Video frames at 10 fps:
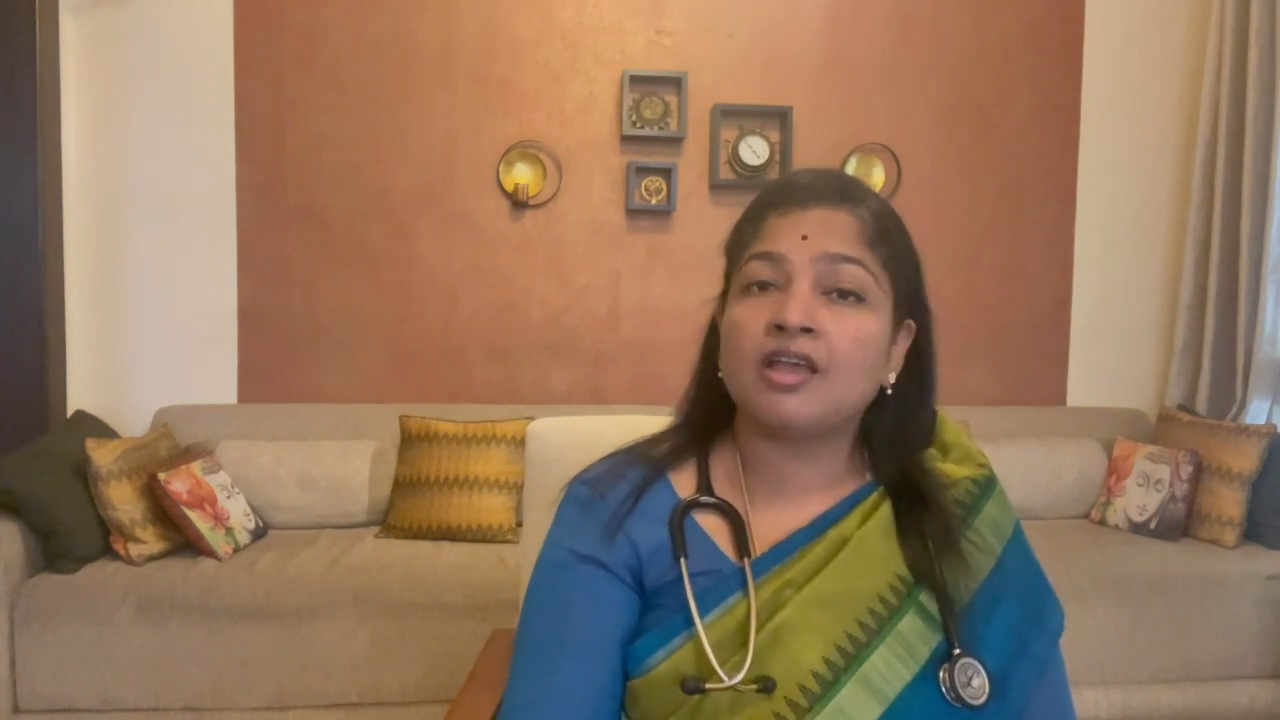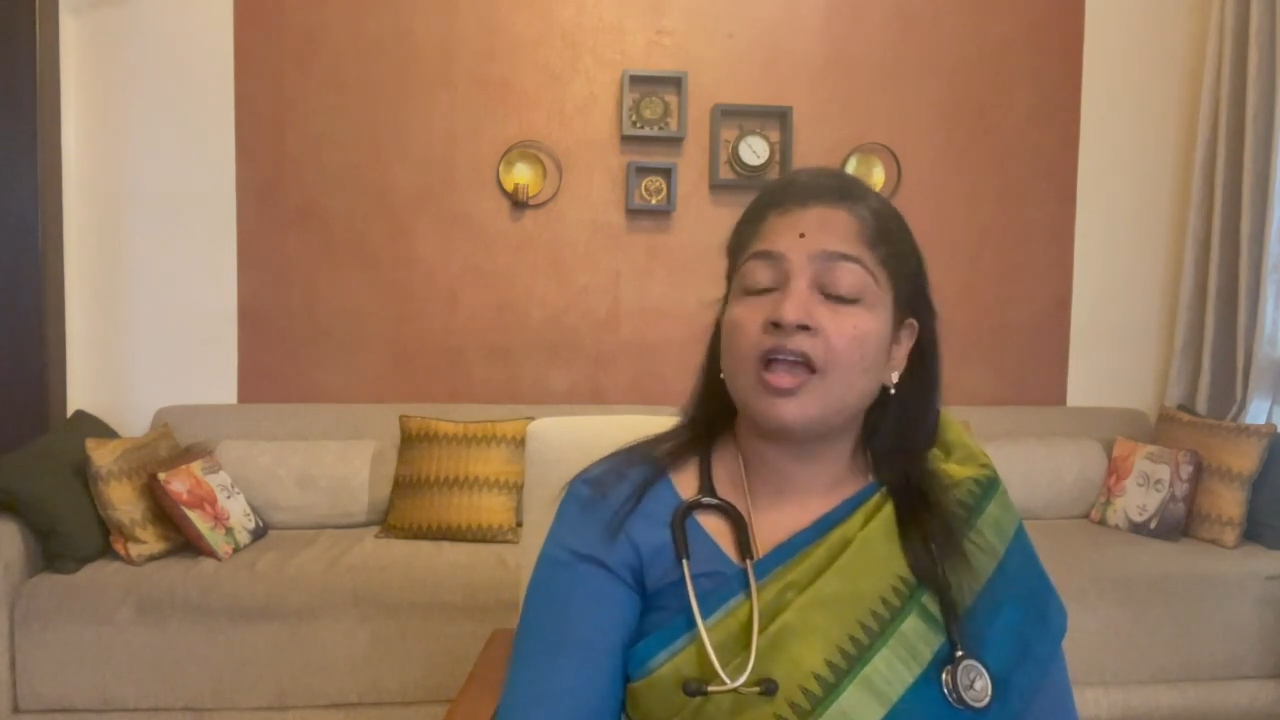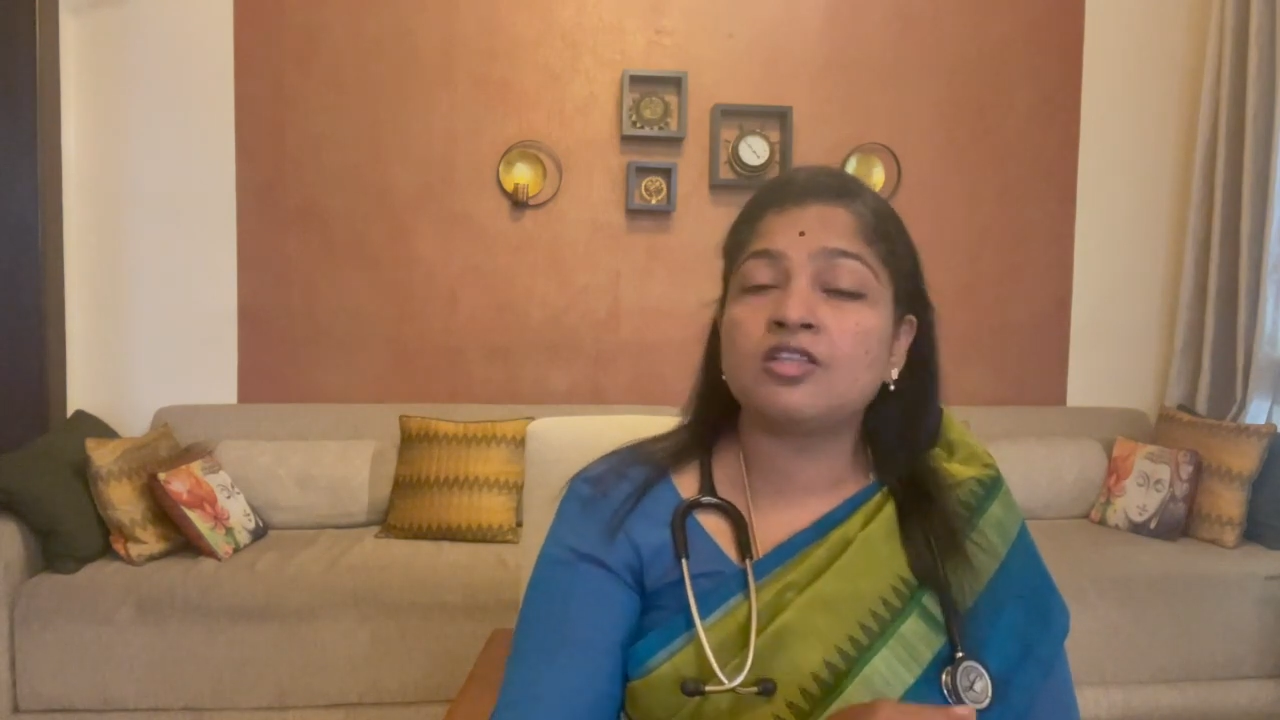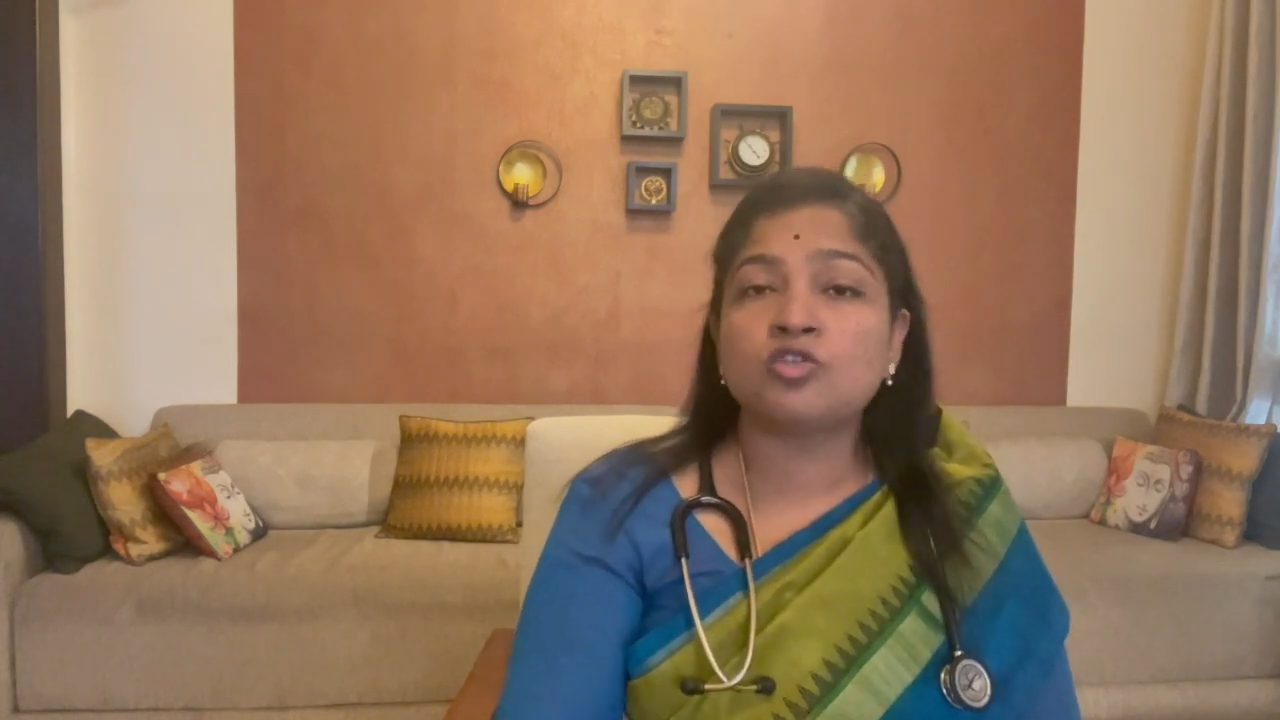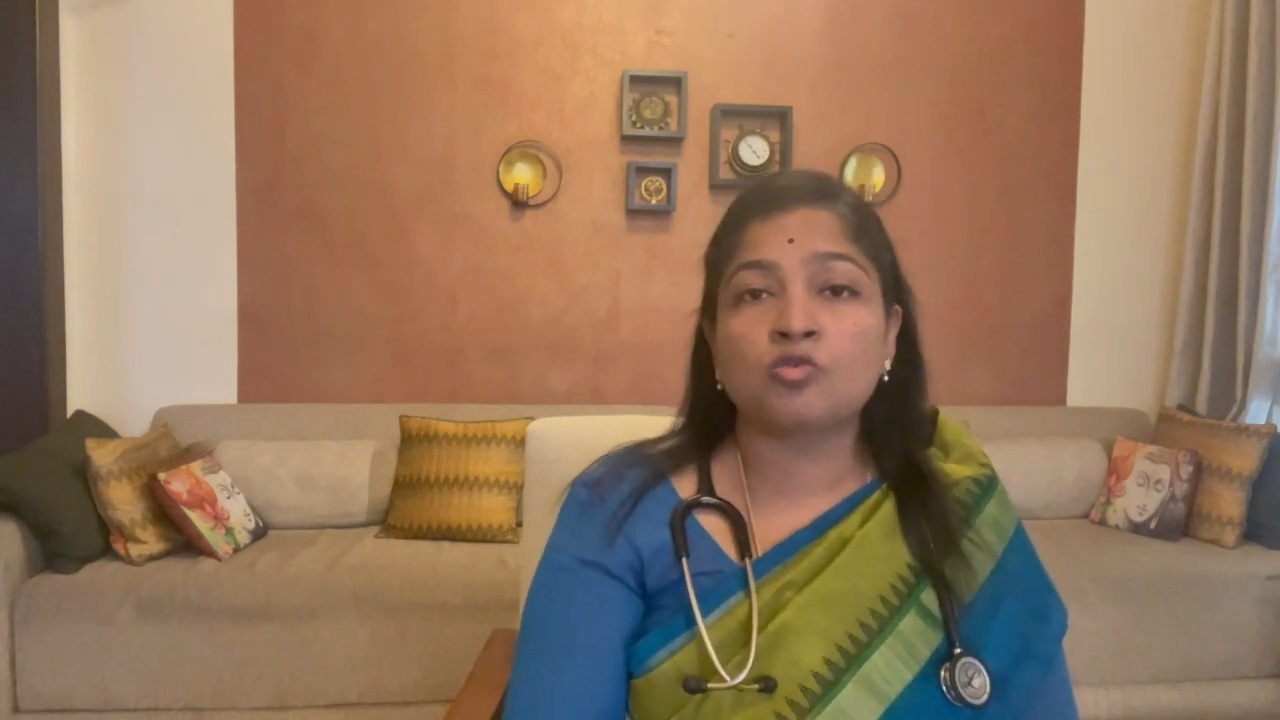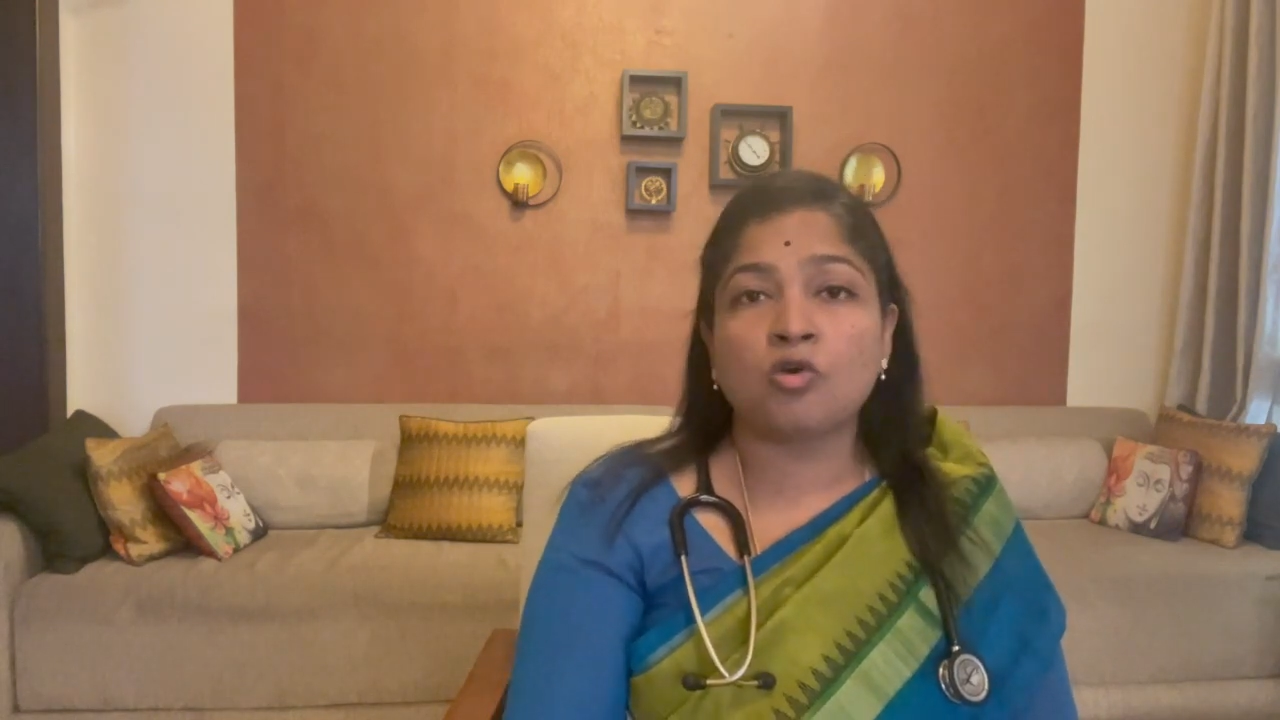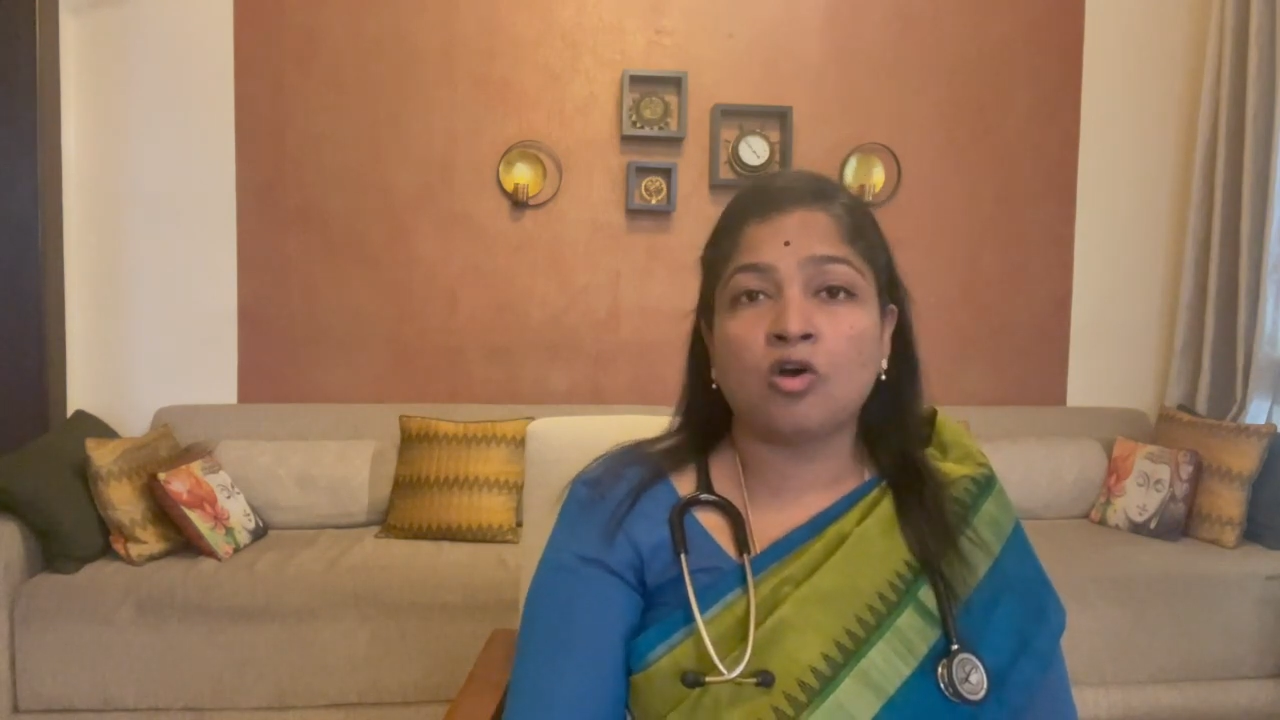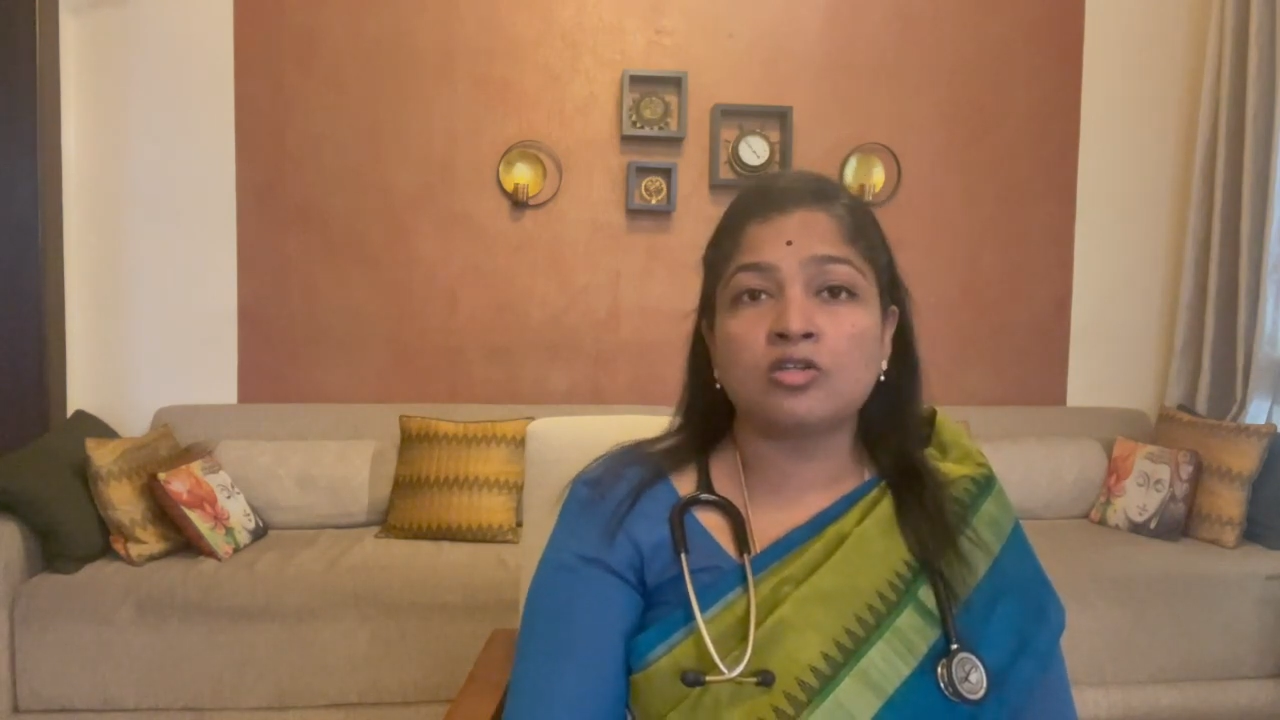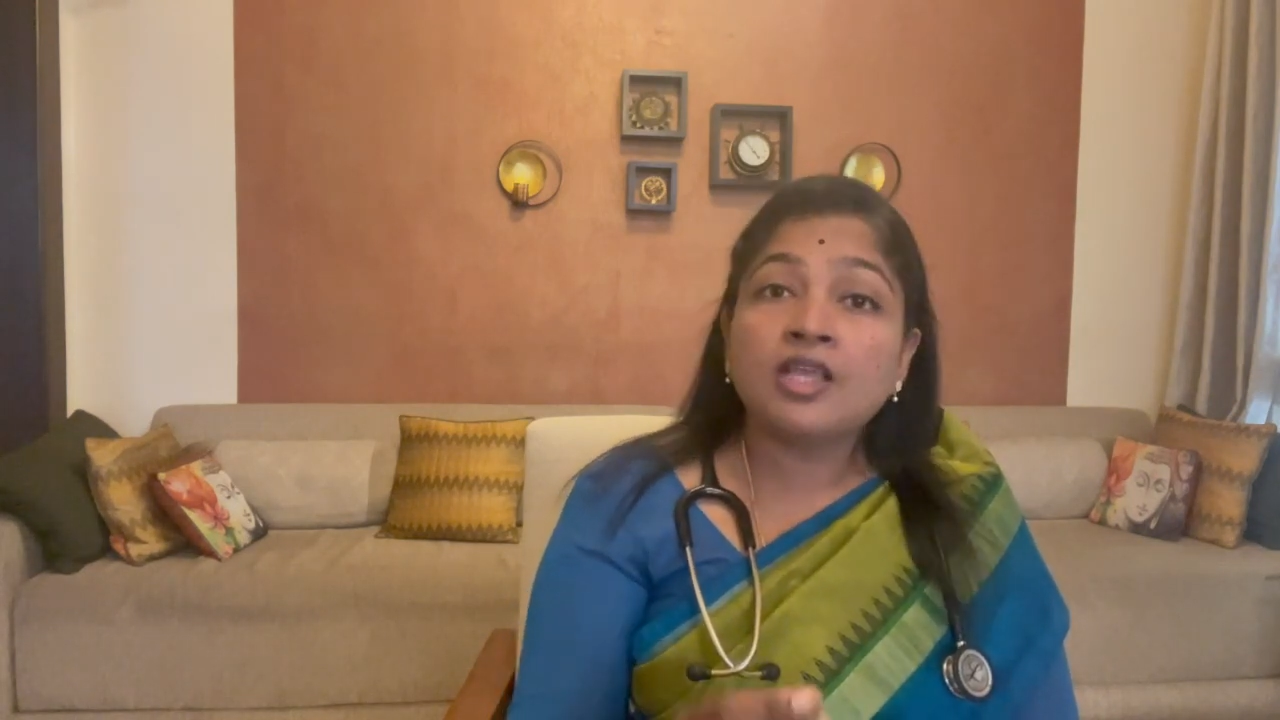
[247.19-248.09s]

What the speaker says: and so on.